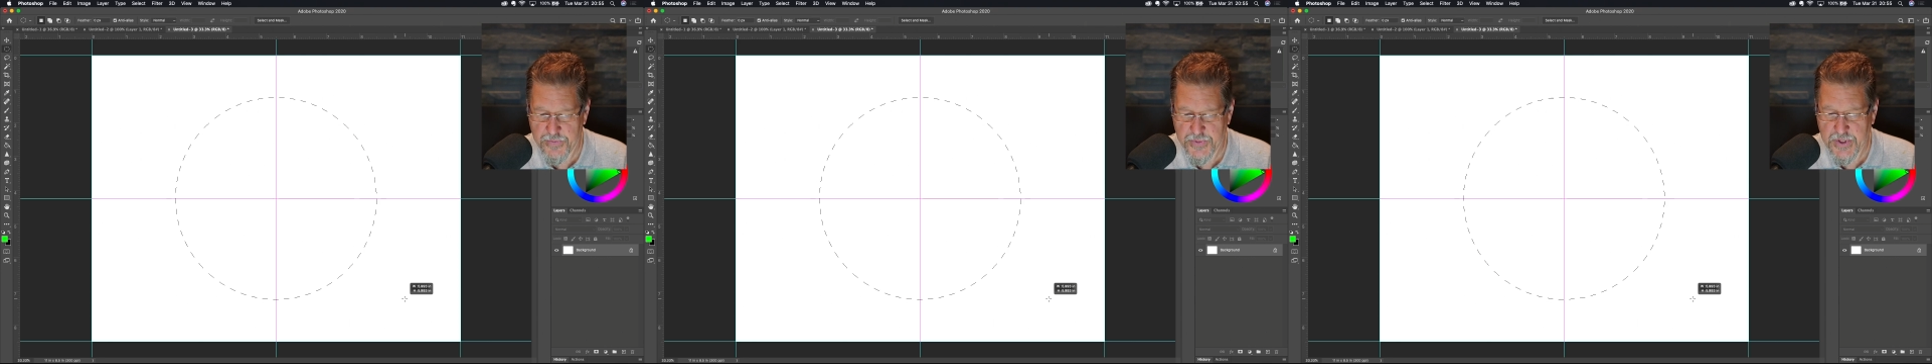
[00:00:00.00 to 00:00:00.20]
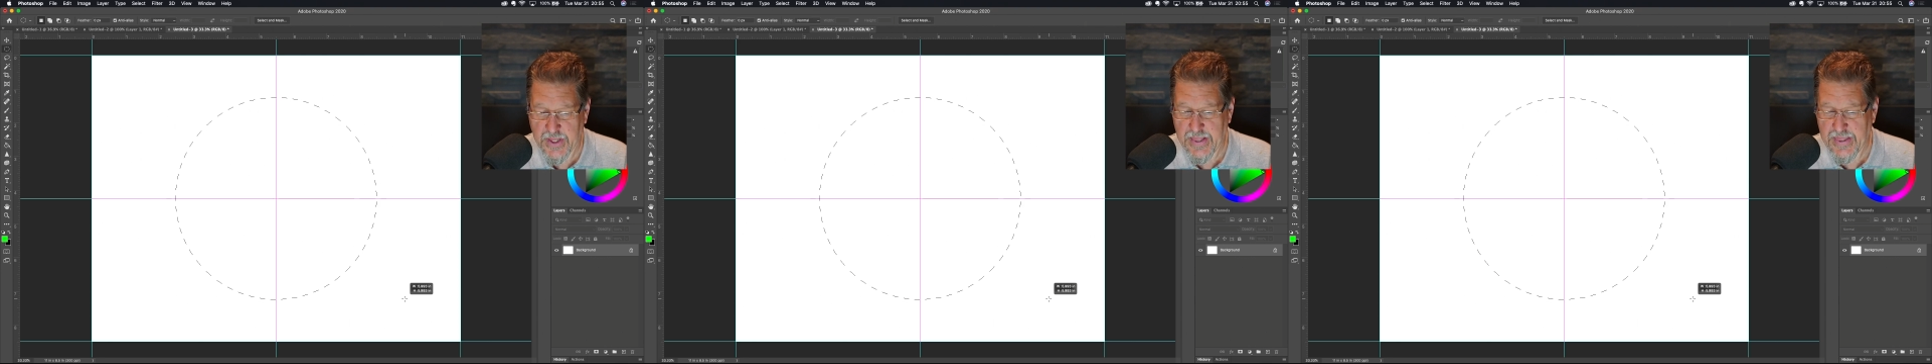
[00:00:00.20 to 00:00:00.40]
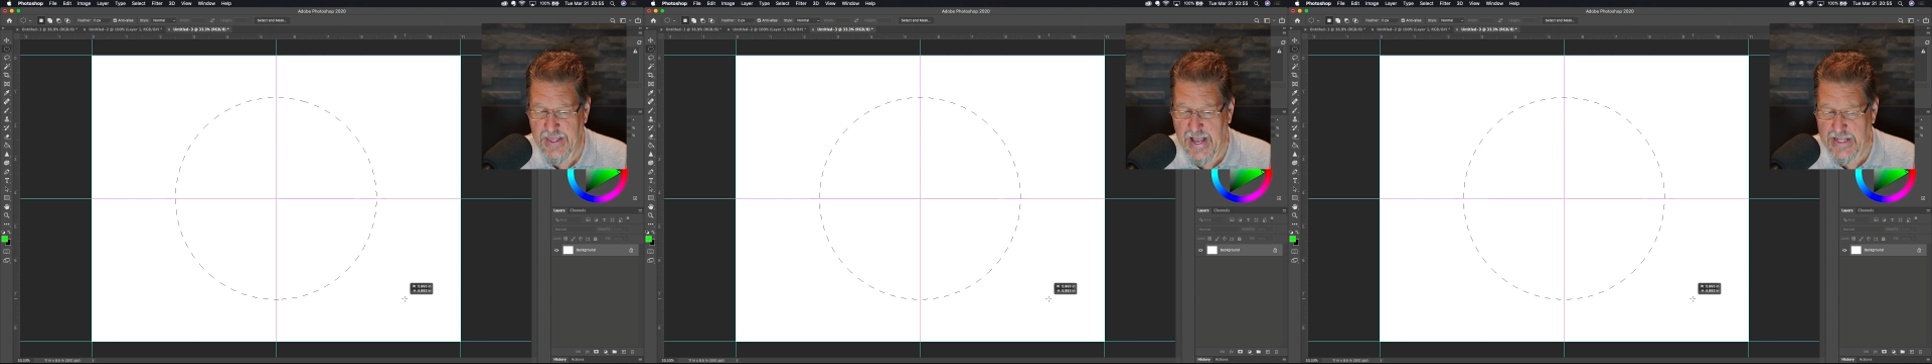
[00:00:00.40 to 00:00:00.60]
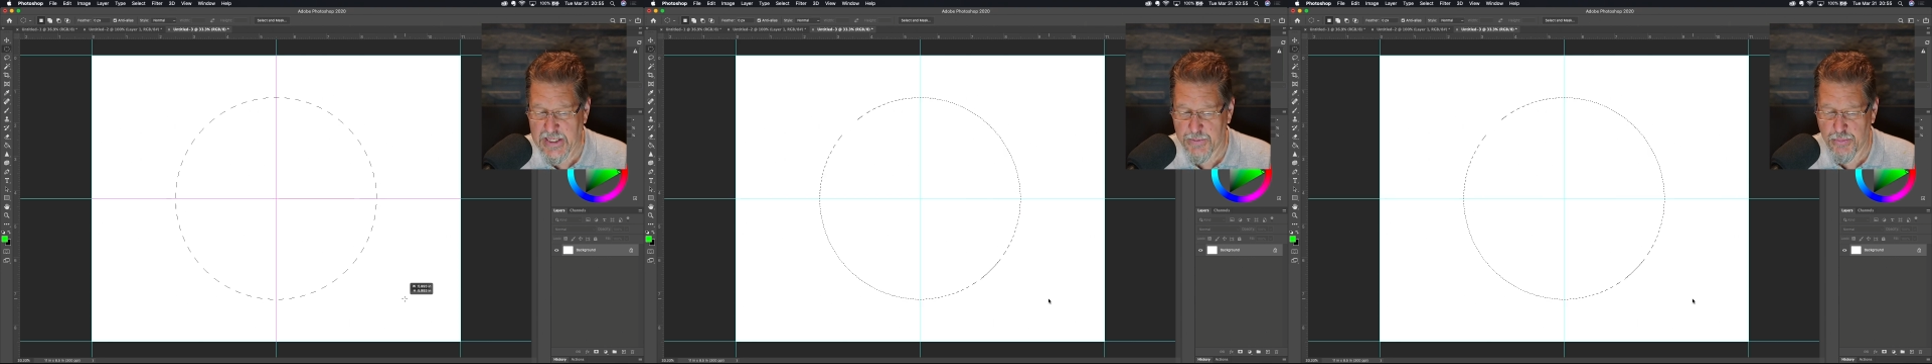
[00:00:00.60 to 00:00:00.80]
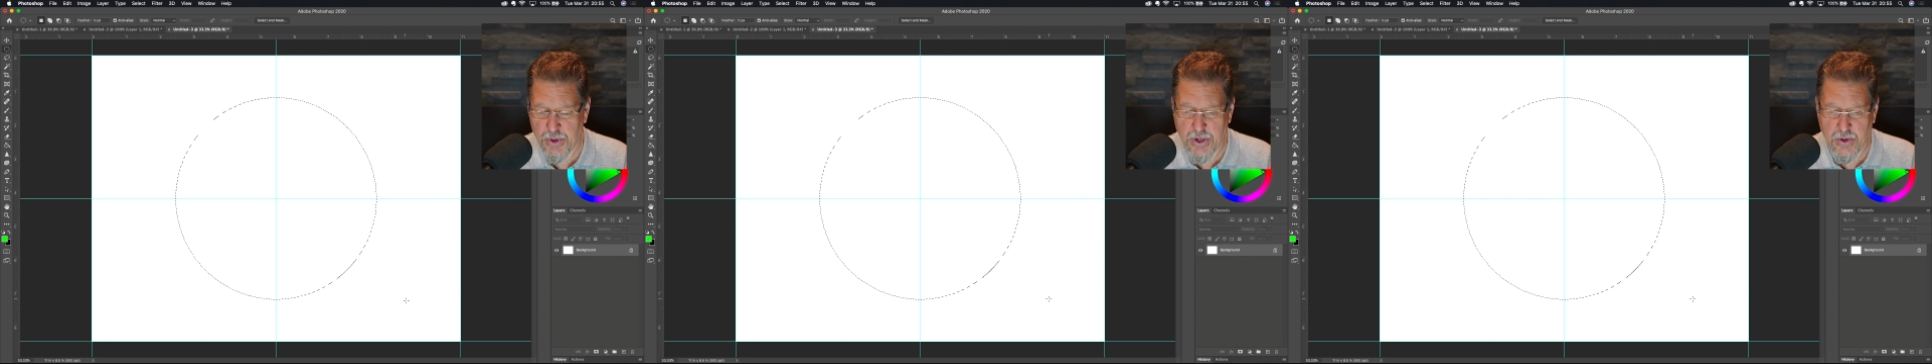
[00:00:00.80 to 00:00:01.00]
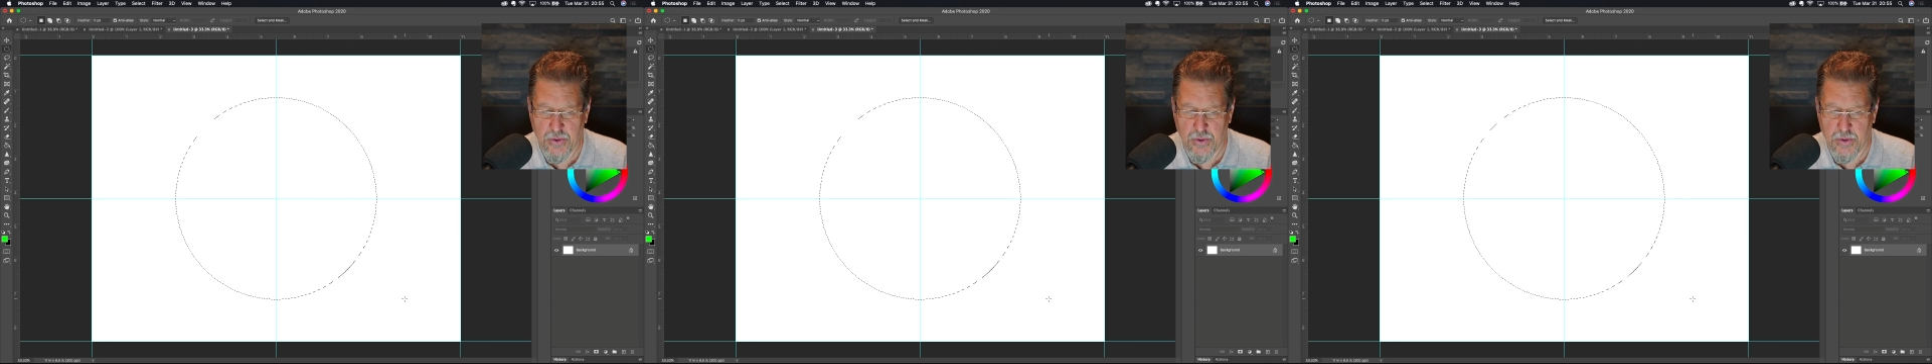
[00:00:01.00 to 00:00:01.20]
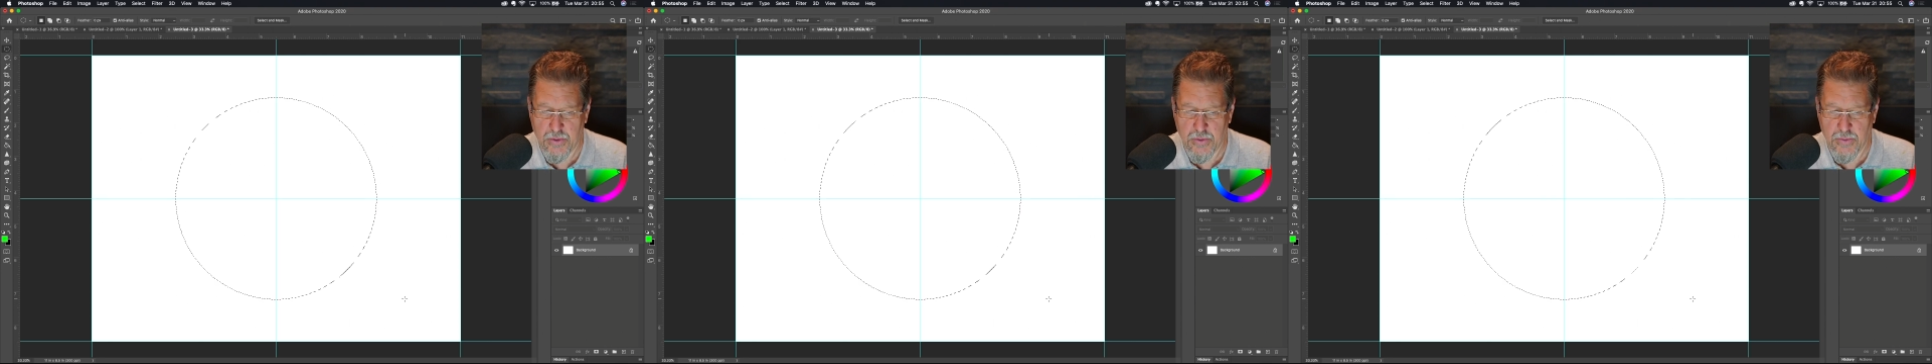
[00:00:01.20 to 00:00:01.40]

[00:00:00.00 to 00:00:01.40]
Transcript: So that's pretty cool